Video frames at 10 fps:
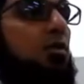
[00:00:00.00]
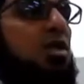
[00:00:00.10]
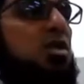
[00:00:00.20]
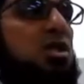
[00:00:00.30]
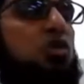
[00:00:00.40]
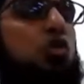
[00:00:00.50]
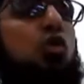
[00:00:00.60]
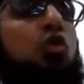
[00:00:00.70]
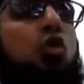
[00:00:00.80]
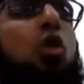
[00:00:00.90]
When he says,
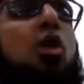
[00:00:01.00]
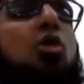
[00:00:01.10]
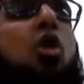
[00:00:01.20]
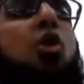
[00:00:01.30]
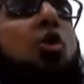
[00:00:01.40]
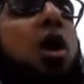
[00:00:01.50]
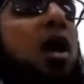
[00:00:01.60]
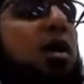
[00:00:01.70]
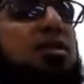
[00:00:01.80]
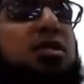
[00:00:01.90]
Qul Allahu
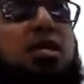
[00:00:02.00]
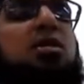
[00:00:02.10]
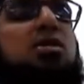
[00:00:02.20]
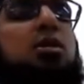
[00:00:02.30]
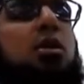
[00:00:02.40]
ahad, say he is